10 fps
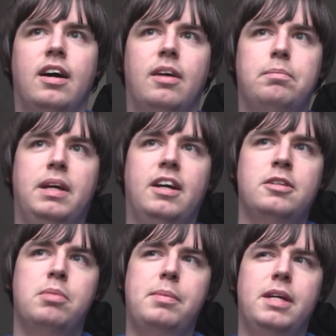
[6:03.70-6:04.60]

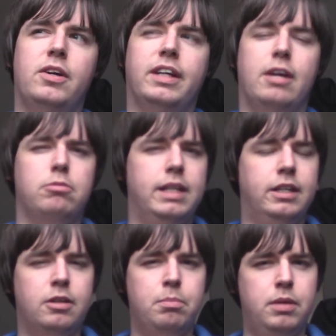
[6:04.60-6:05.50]
because Baby Yoda can't really
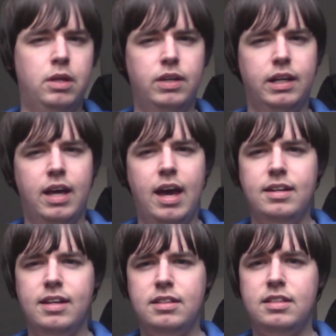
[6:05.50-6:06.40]
communicate
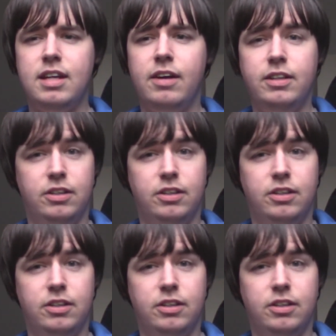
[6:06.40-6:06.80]
necessarily